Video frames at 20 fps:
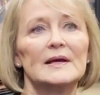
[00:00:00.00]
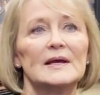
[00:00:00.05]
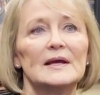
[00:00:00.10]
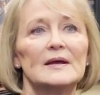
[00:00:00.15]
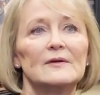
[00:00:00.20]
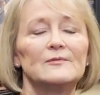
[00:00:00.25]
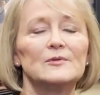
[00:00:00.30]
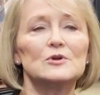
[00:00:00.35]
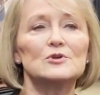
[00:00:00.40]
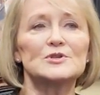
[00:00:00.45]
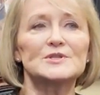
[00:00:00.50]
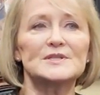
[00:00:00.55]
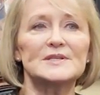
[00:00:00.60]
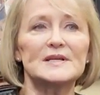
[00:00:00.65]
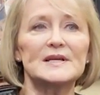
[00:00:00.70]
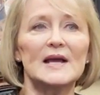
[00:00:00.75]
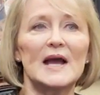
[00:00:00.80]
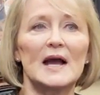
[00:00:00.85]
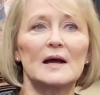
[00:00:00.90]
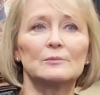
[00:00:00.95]
If you
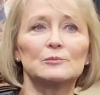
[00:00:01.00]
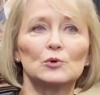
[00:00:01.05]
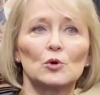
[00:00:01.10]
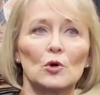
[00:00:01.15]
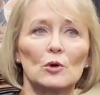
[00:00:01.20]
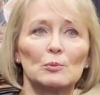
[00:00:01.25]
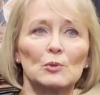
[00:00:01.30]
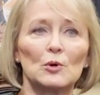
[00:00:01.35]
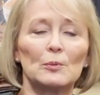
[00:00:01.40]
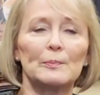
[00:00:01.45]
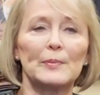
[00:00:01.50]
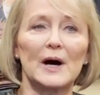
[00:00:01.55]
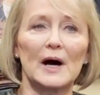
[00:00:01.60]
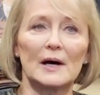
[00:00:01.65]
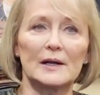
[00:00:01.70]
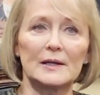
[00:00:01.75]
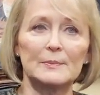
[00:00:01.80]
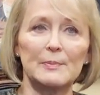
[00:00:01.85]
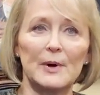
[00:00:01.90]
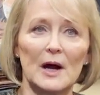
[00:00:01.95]
see abnormal
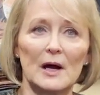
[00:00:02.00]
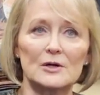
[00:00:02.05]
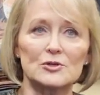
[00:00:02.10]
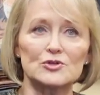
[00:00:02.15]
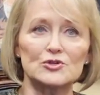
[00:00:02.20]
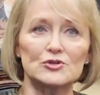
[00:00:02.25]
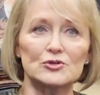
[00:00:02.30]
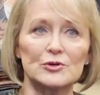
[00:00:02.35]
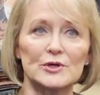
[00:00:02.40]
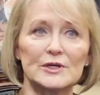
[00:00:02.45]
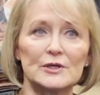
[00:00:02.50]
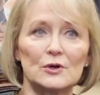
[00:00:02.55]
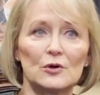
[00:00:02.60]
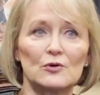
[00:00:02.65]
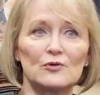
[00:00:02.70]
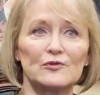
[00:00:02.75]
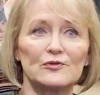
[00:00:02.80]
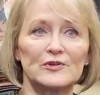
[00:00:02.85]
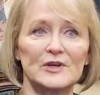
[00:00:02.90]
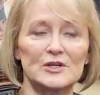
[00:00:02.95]
body posturing or
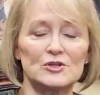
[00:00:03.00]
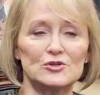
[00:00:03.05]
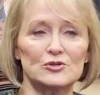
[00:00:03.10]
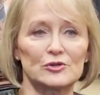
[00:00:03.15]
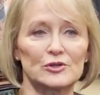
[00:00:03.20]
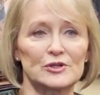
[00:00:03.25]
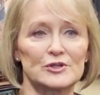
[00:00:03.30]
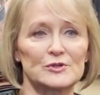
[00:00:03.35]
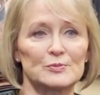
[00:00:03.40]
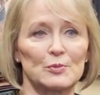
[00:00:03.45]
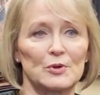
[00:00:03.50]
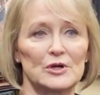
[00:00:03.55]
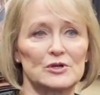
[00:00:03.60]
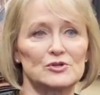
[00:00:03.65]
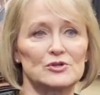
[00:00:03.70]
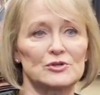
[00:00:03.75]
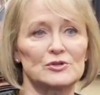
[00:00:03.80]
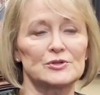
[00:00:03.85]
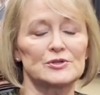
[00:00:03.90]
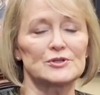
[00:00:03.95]
facial
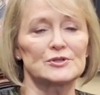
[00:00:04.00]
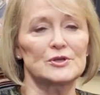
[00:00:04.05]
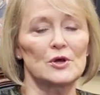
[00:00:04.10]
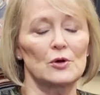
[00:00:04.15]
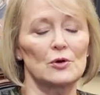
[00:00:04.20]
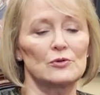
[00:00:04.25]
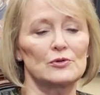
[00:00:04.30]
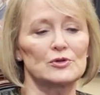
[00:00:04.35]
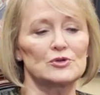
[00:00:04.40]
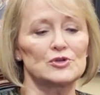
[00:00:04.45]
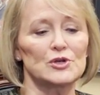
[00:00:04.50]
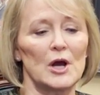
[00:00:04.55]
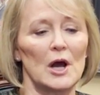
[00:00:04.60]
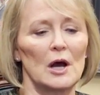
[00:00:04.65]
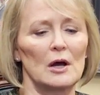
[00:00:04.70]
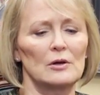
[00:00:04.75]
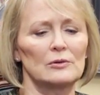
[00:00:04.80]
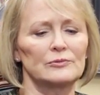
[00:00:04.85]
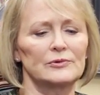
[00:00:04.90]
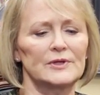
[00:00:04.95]
expressions, so the
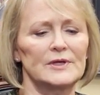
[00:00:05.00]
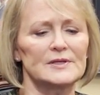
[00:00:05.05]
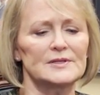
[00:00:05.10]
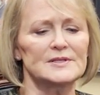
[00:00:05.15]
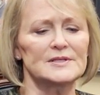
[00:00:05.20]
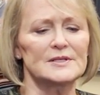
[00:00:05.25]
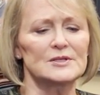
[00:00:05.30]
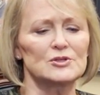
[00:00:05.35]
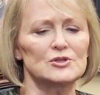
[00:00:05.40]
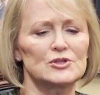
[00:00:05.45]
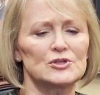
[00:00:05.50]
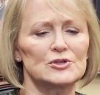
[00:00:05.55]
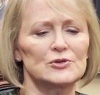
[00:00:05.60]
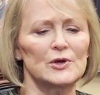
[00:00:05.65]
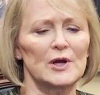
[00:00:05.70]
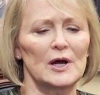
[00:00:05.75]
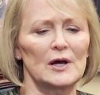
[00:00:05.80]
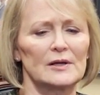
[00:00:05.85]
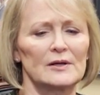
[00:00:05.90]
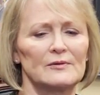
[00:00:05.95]
child gets into
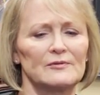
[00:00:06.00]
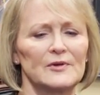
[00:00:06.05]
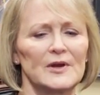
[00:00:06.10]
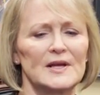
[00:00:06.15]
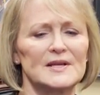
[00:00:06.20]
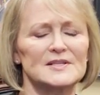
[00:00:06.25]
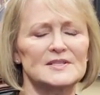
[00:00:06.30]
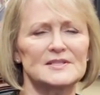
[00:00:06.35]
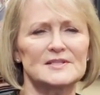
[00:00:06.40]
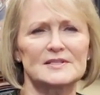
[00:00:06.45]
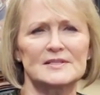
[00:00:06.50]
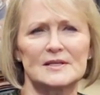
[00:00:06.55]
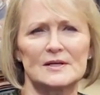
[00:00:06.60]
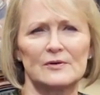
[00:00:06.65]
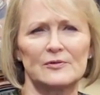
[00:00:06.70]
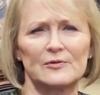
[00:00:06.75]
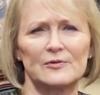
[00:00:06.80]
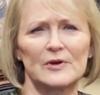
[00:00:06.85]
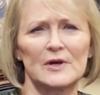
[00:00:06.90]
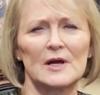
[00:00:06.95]
kind of a
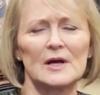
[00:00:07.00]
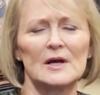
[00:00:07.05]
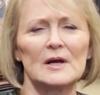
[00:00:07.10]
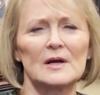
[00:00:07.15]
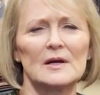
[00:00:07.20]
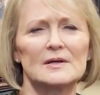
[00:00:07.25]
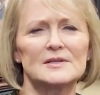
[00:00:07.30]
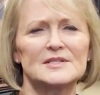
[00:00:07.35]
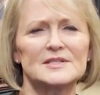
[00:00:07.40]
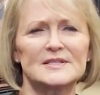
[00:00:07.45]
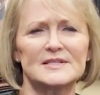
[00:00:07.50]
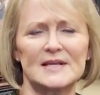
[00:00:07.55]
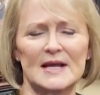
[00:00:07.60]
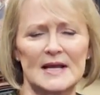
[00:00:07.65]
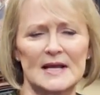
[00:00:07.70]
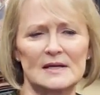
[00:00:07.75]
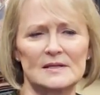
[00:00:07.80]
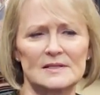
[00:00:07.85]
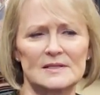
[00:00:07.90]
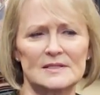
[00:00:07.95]
stiff
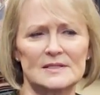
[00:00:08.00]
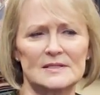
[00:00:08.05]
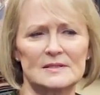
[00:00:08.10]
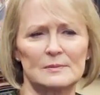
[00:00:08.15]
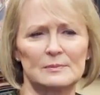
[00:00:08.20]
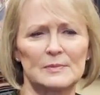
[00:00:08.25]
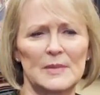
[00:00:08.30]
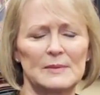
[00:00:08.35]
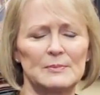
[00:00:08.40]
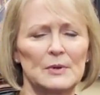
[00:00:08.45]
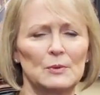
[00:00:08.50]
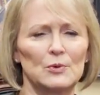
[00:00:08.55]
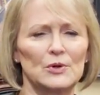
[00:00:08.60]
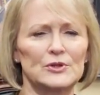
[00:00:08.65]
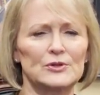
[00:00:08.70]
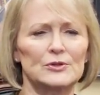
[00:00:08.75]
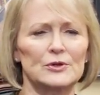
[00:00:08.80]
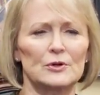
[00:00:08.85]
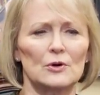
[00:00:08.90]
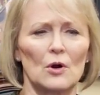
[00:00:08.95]
stance, maybe
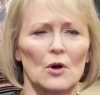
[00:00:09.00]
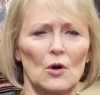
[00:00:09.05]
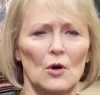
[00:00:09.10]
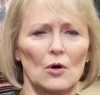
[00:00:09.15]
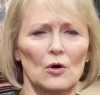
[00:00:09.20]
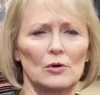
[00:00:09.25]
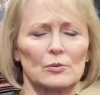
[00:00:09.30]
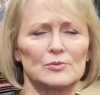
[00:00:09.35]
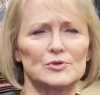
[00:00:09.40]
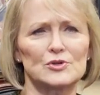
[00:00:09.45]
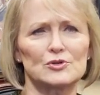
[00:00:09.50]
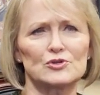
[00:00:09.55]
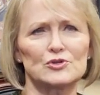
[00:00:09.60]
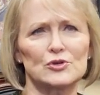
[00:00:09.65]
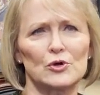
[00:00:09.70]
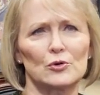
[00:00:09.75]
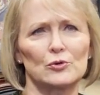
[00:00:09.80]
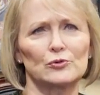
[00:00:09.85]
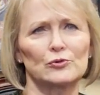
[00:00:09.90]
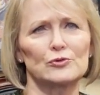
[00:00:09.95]
with their arms or
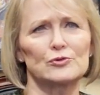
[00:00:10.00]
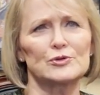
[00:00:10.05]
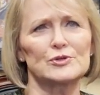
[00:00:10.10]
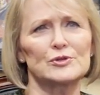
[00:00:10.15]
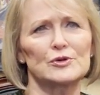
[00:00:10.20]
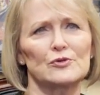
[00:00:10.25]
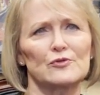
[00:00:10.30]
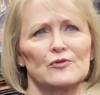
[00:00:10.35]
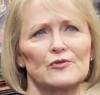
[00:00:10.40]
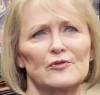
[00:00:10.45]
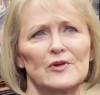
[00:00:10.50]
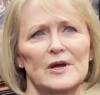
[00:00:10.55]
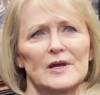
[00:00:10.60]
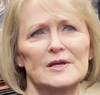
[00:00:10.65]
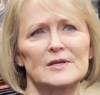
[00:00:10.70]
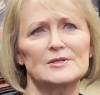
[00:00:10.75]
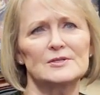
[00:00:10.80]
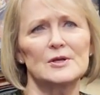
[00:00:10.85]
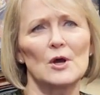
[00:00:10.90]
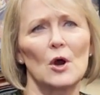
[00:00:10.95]
shoulders, their
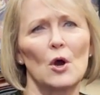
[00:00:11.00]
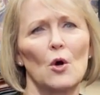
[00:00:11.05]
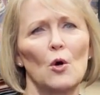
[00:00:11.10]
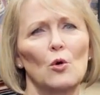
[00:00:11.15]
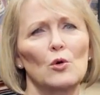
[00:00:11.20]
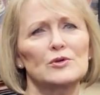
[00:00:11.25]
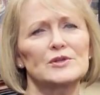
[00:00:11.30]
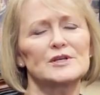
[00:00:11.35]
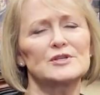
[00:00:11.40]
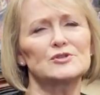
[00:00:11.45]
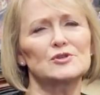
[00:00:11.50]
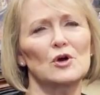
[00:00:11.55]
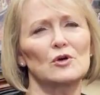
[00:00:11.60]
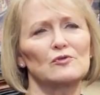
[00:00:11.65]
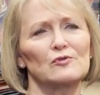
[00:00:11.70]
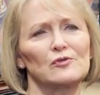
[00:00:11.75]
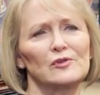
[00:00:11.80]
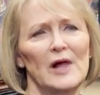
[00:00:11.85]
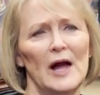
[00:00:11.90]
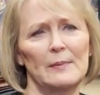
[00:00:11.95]
face, or they
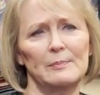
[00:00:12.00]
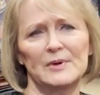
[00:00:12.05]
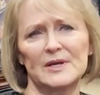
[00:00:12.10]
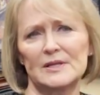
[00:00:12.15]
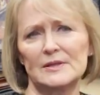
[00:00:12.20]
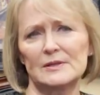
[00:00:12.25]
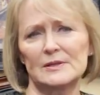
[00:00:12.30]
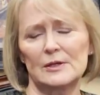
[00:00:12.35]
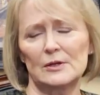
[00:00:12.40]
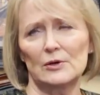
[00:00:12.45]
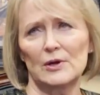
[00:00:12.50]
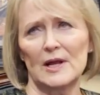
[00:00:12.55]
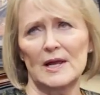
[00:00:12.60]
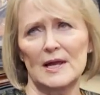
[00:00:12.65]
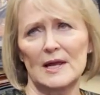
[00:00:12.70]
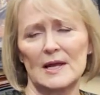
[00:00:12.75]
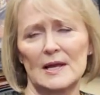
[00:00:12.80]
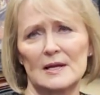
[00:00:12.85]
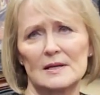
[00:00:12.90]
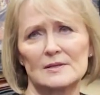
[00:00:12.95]
start flapping their
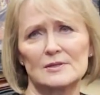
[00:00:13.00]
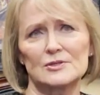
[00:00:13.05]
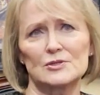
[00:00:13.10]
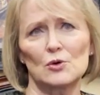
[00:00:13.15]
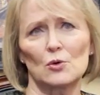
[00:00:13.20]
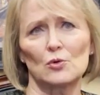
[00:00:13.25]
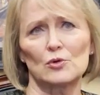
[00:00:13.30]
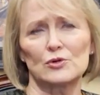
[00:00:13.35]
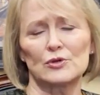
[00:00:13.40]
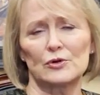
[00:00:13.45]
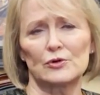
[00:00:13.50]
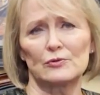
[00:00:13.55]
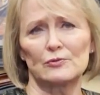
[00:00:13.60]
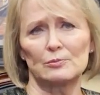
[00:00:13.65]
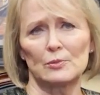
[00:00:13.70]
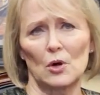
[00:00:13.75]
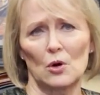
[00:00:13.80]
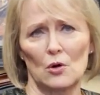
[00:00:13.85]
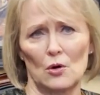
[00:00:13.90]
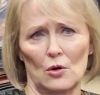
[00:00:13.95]
hands or their
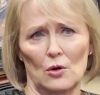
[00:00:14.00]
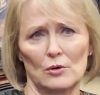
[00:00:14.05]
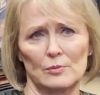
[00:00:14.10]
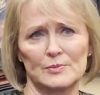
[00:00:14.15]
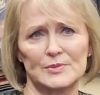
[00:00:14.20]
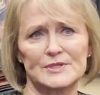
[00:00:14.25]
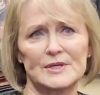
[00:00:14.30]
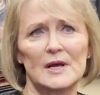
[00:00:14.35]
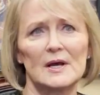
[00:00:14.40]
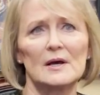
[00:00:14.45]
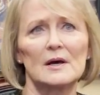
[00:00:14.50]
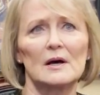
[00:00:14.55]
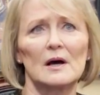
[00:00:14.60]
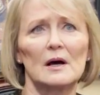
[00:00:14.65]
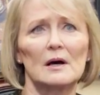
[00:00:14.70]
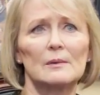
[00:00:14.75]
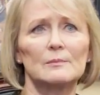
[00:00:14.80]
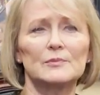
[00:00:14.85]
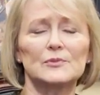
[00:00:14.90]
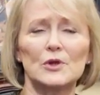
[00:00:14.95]
arms,
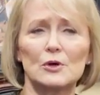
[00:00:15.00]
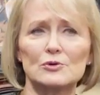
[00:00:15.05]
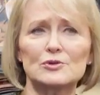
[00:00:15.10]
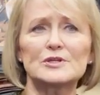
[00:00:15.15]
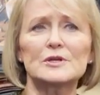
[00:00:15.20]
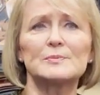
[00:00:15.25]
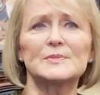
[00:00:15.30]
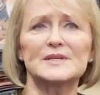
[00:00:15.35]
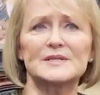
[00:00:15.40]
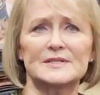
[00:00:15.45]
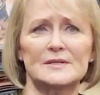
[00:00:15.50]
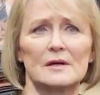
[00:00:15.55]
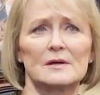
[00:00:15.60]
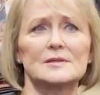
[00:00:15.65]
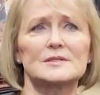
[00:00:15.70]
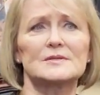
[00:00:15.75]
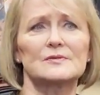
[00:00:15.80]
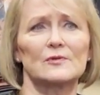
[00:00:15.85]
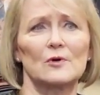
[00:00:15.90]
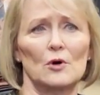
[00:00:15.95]
those can be
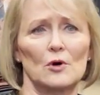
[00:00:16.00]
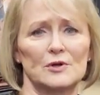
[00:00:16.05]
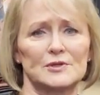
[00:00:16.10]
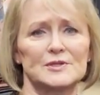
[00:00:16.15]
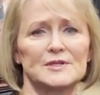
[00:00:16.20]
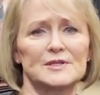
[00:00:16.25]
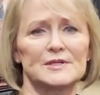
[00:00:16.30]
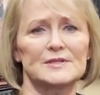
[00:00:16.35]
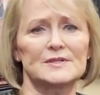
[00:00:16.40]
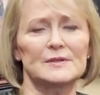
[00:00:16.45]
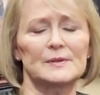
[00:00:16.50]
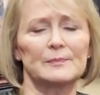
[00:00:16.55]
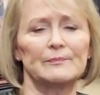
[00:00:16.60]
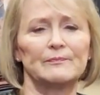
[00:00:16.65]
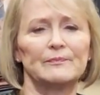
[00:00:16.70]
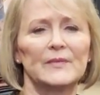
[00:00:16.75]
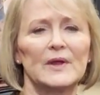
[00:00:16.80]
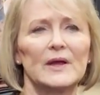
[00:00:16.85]
signs of autism.